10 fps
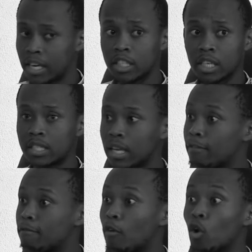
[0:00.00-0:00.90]
He didn't just
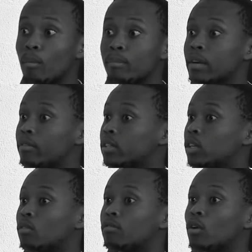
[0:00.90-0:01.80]
say, follow me for the
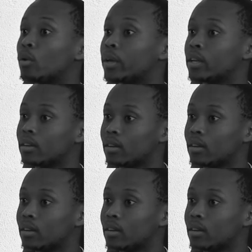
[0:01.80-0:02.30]
sake of following.